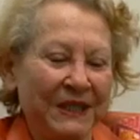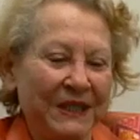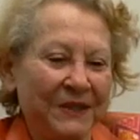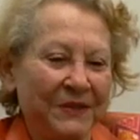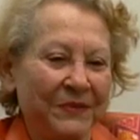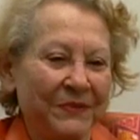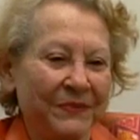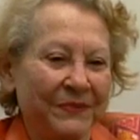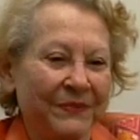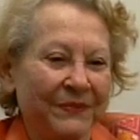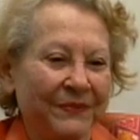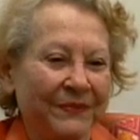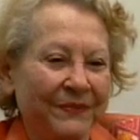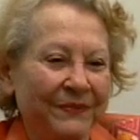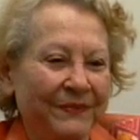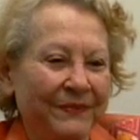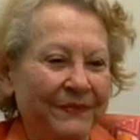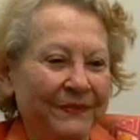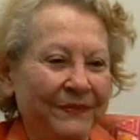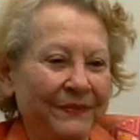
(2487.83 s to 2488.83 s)
And
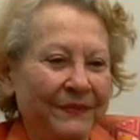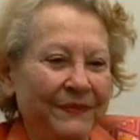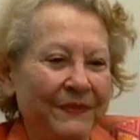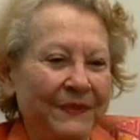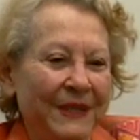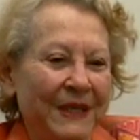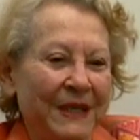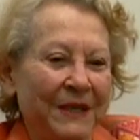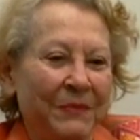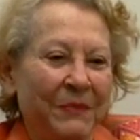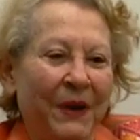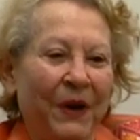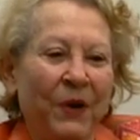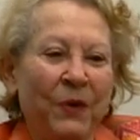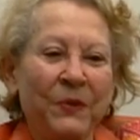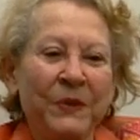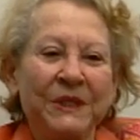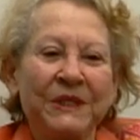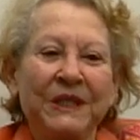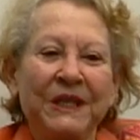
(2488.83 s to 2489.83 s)
Paul would